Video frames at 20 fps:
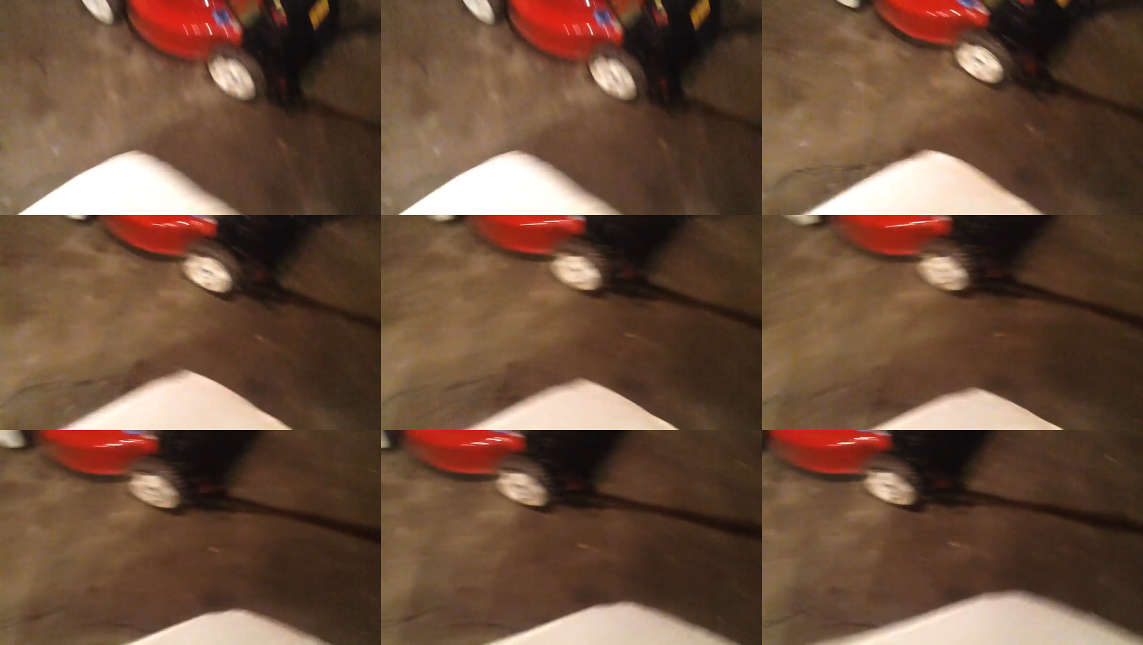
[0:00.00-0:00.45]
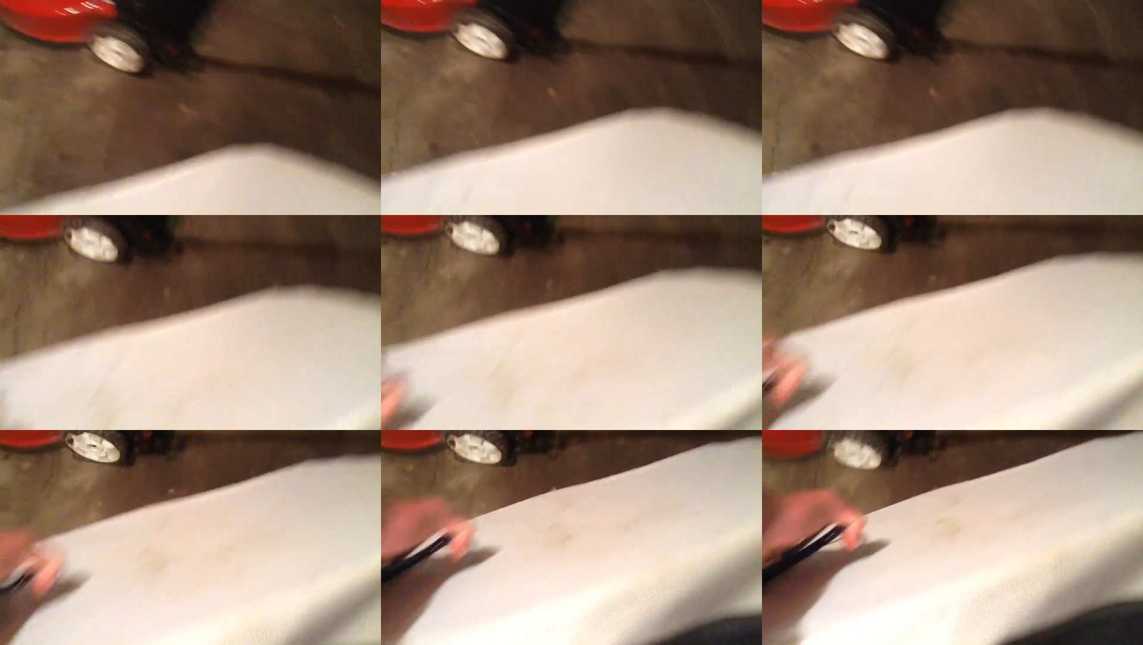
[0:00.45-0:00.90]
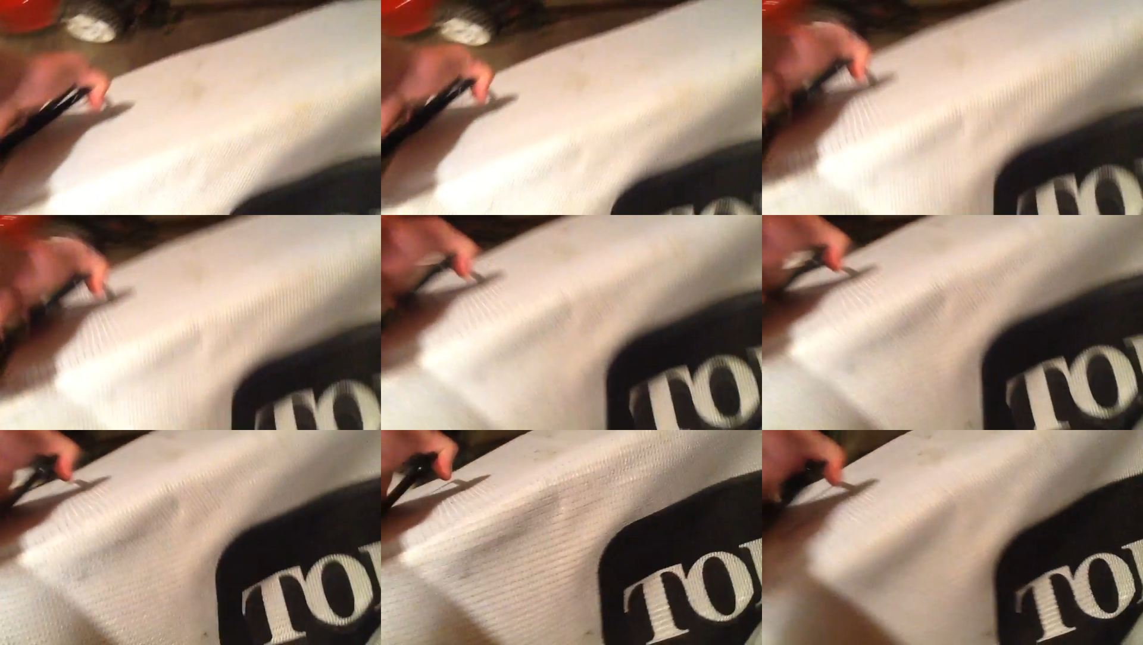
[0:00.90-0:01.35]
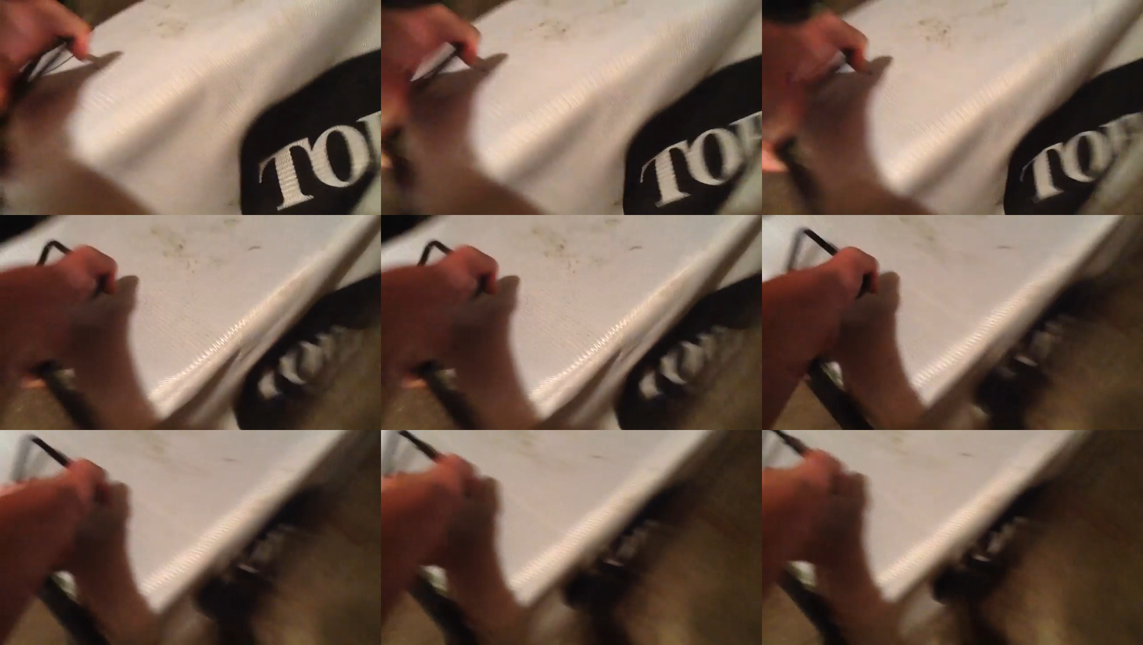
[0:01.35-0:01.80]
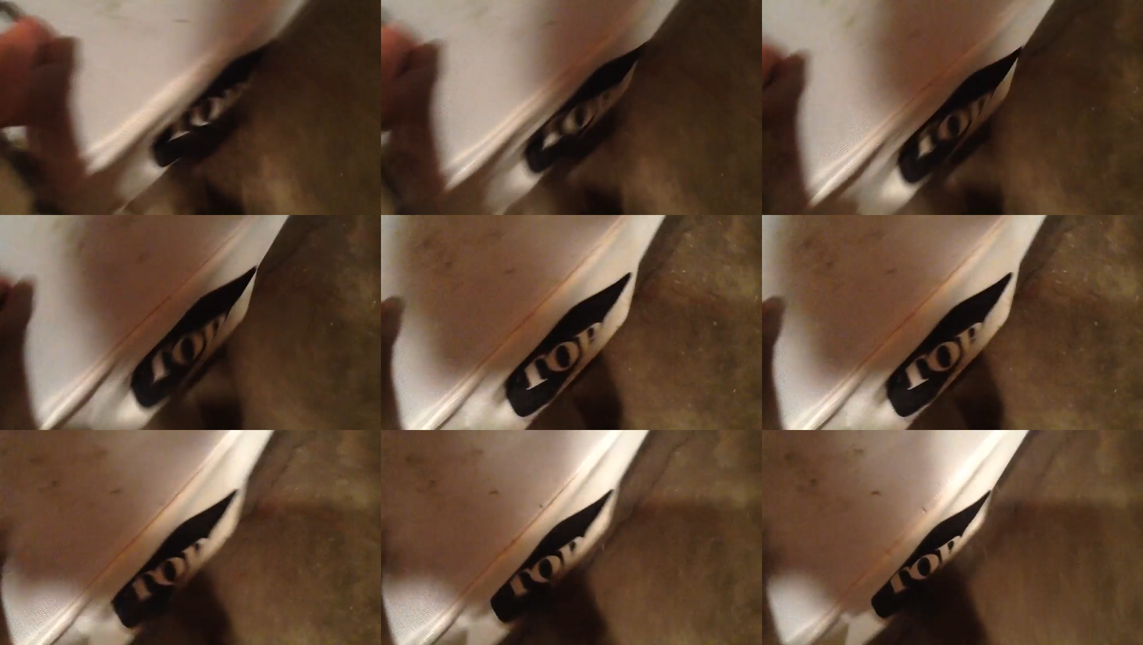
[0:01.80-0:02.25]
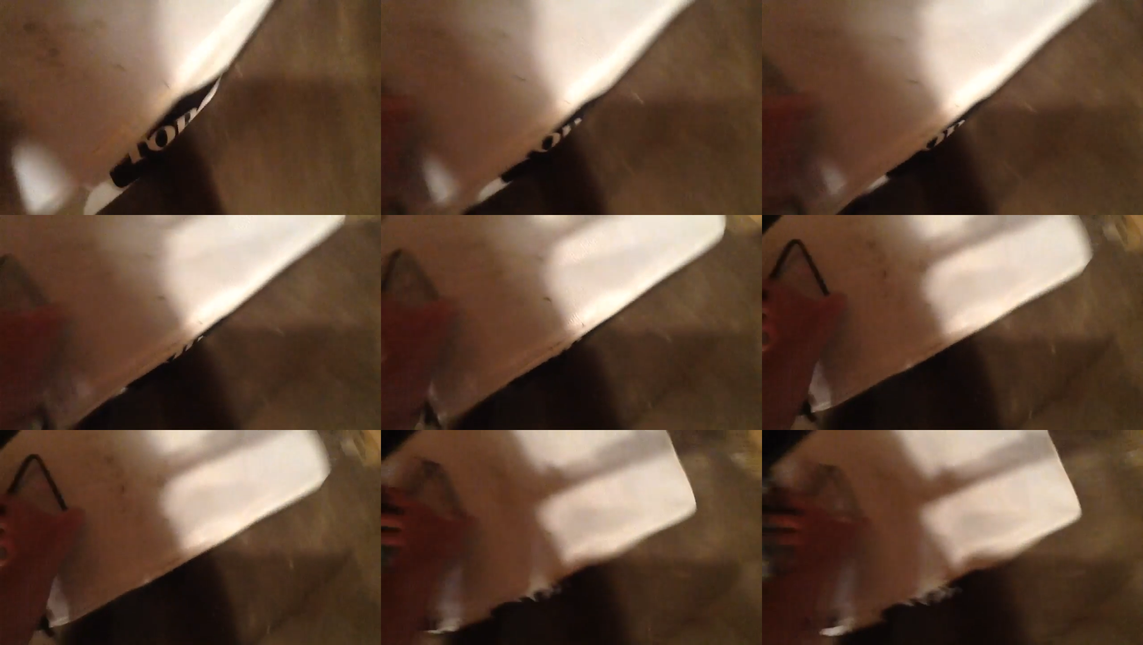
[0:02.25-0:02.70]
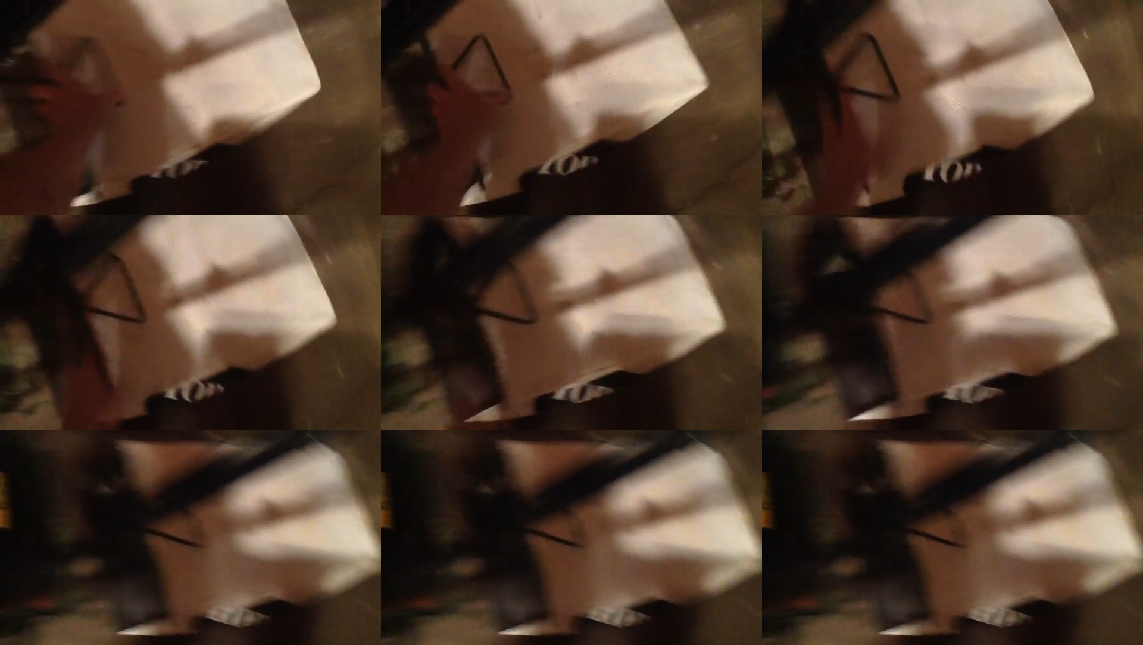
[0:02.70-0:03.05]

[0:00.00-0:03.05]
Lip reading: No face is visible, so there are no lips to read.